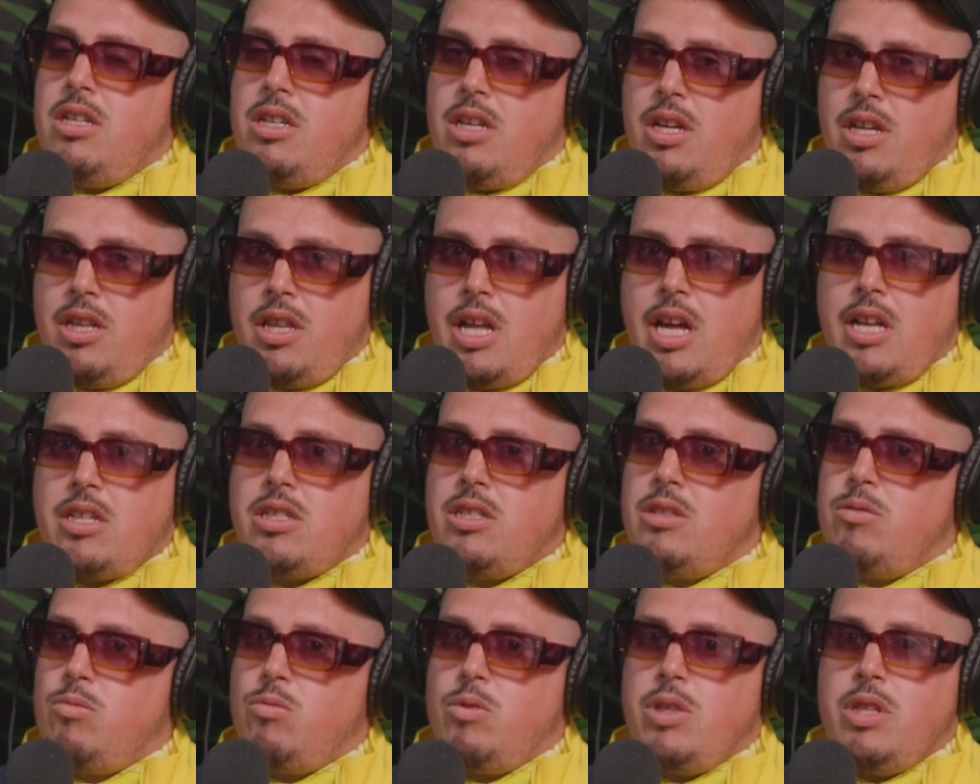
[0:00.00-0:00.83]
And
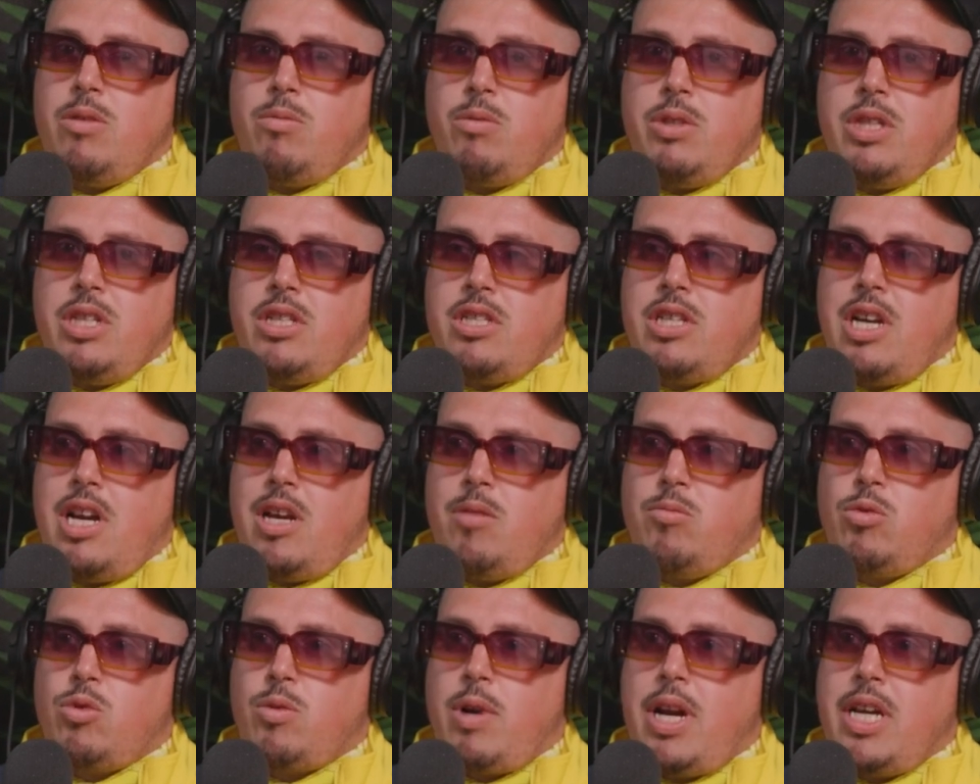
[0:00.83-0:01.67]
that's when the
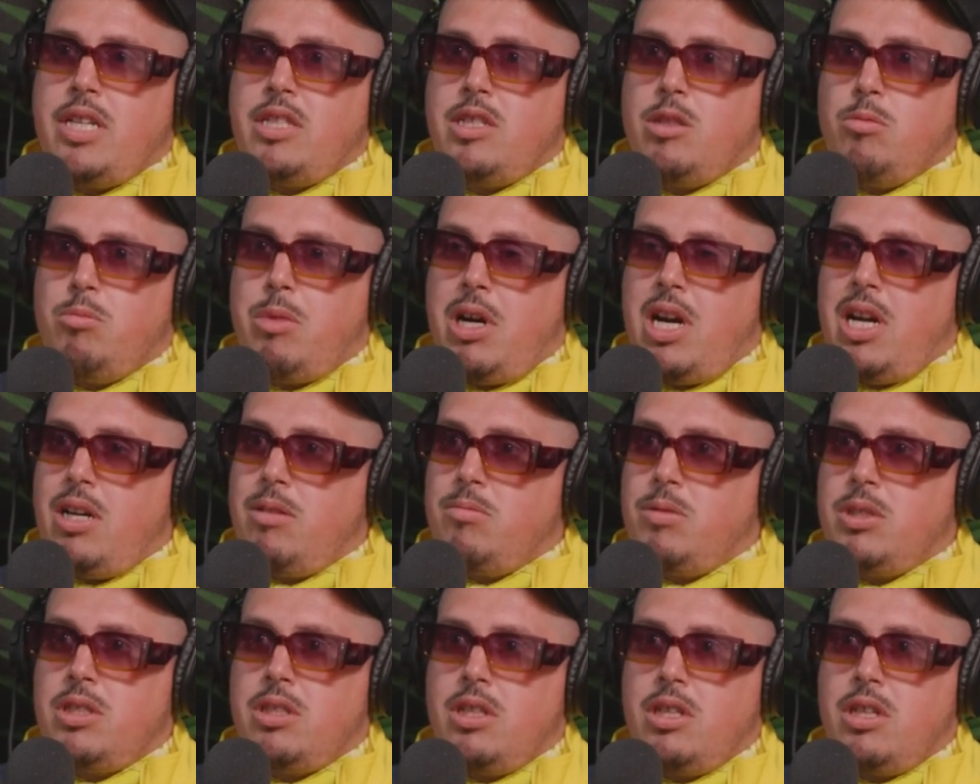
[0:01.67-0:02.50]
time's right to buy, I'm
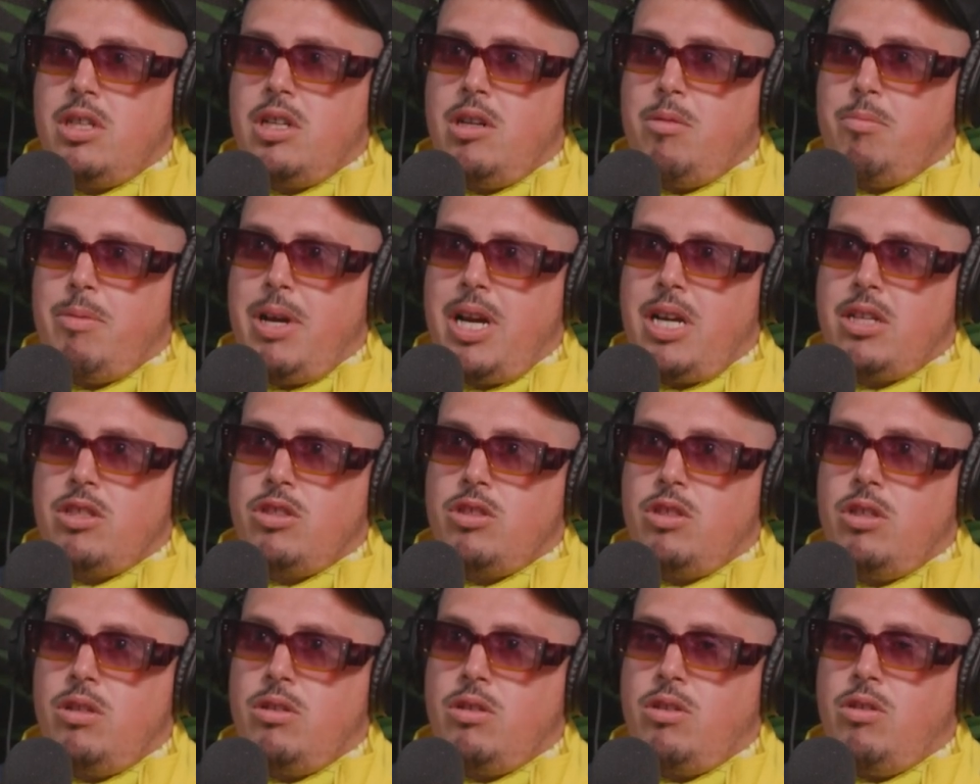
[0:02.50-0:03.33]
just going to come back.
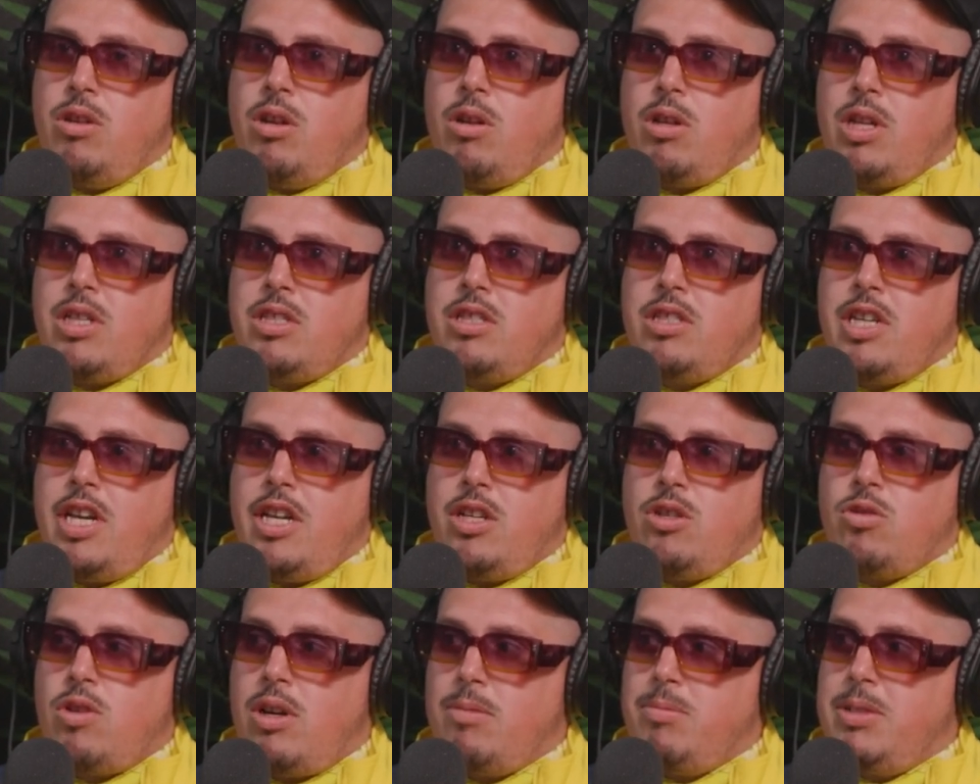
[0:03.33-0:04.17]
So, let's say
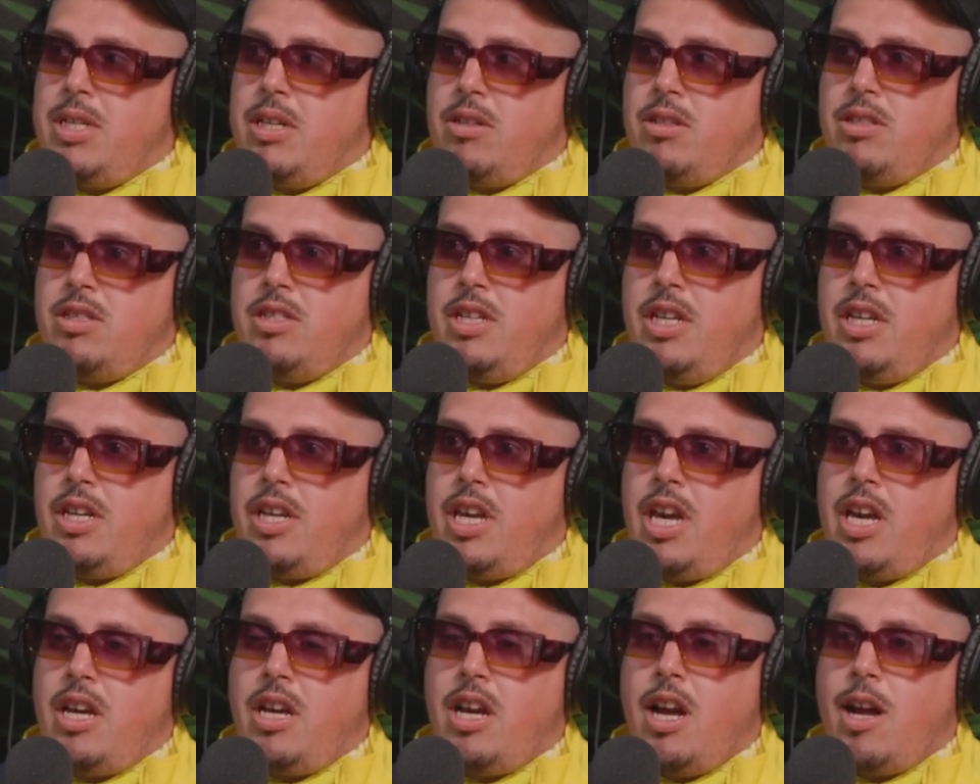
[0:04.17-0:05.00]
it drops down to
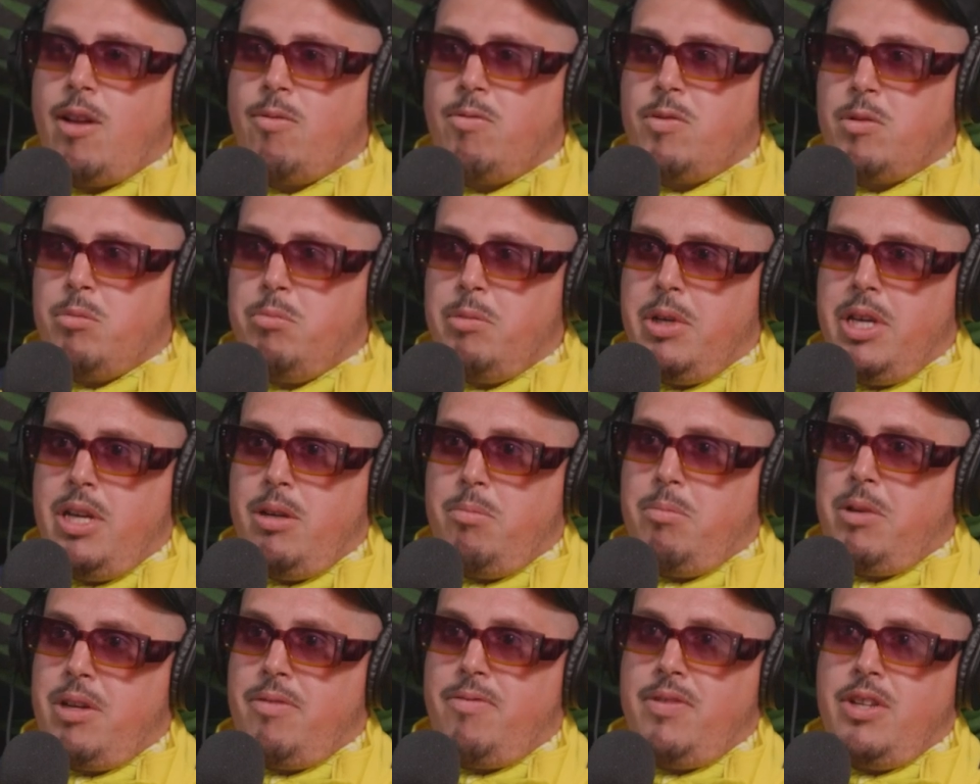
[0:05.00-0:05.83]
10K, God
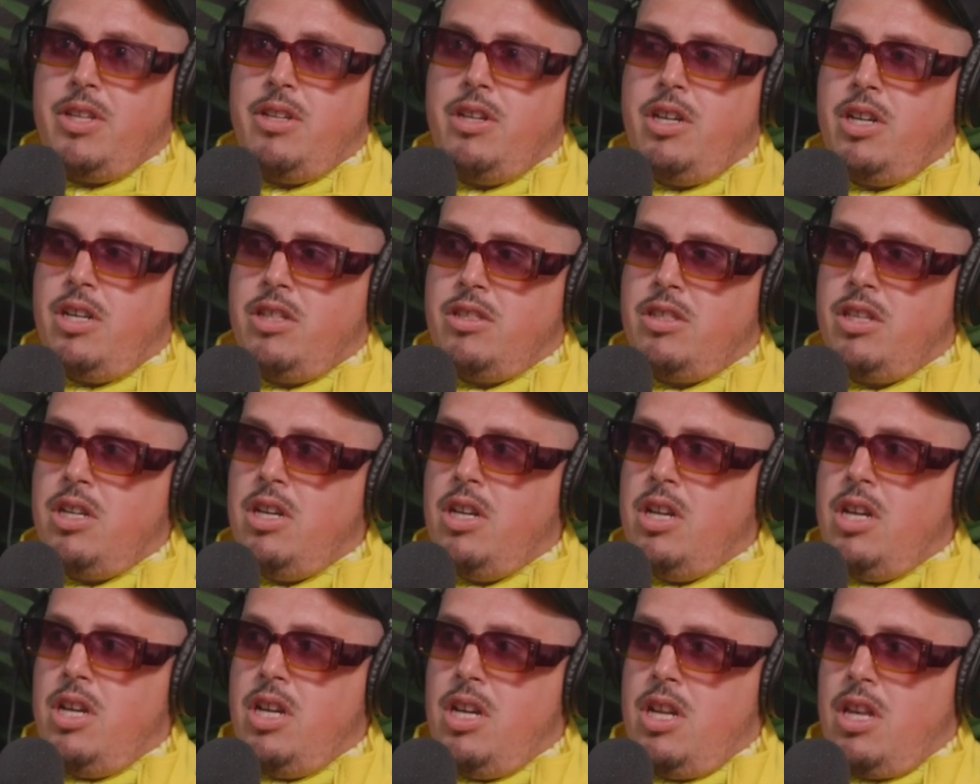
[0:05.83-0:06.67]
forbid. But if it does,
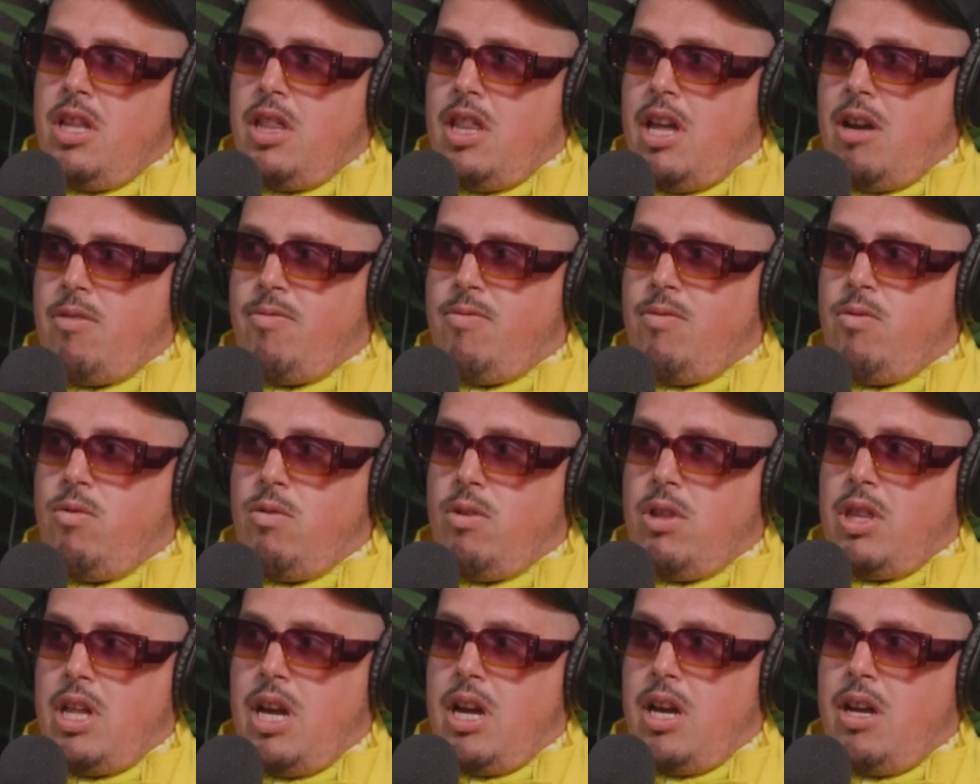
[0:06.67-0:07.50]
that
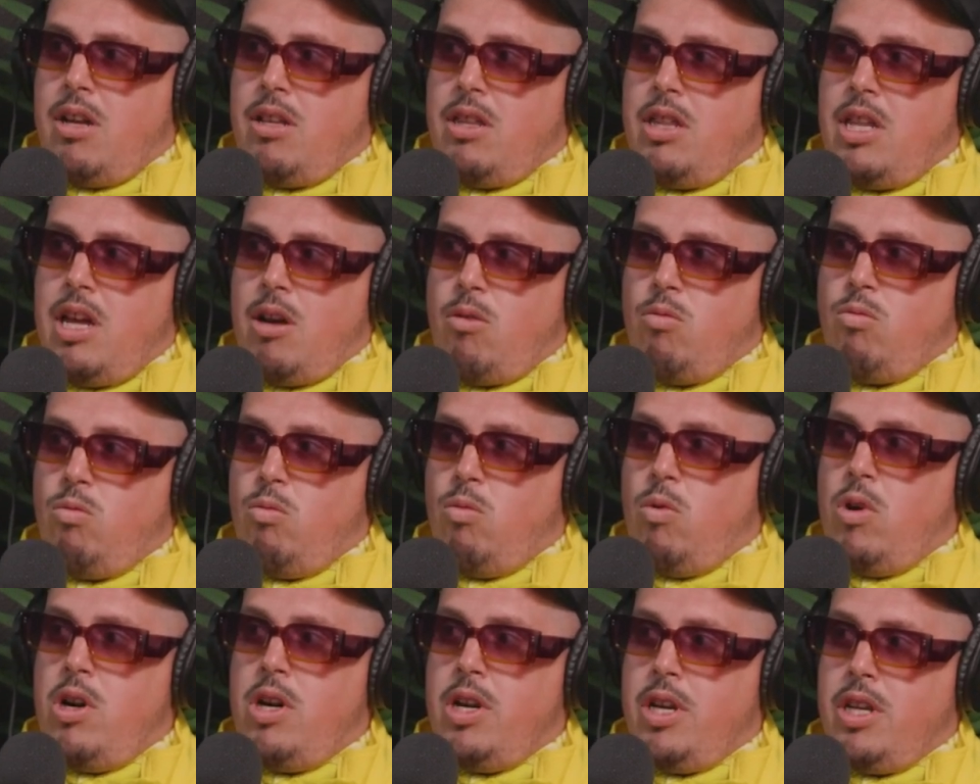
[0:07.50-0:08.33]

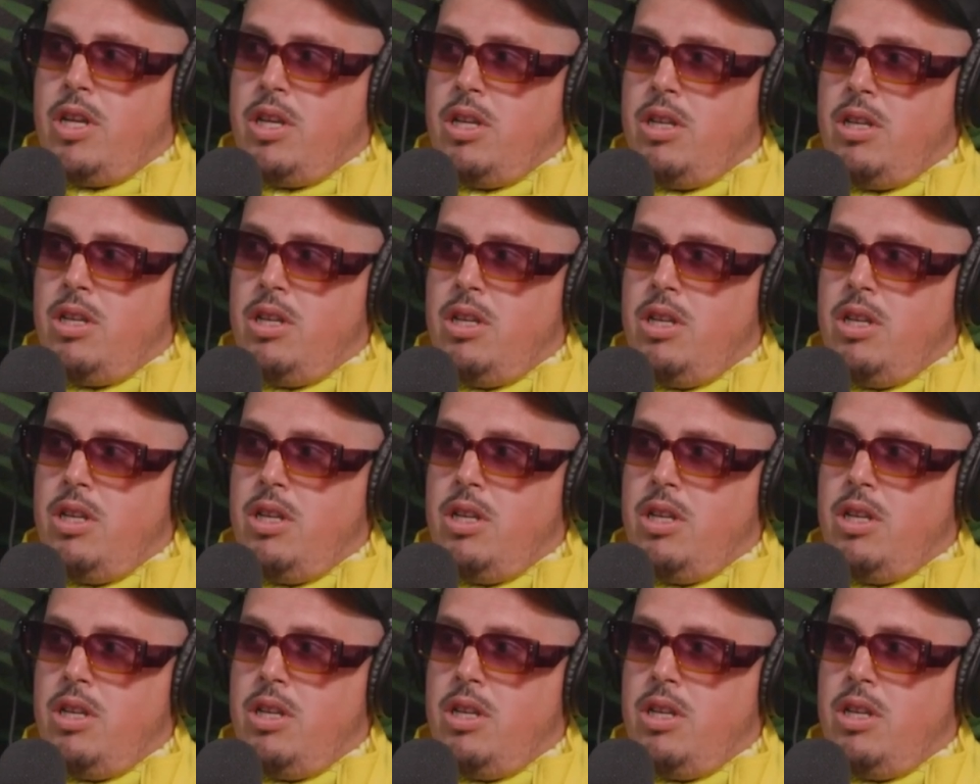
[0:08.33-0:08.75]
one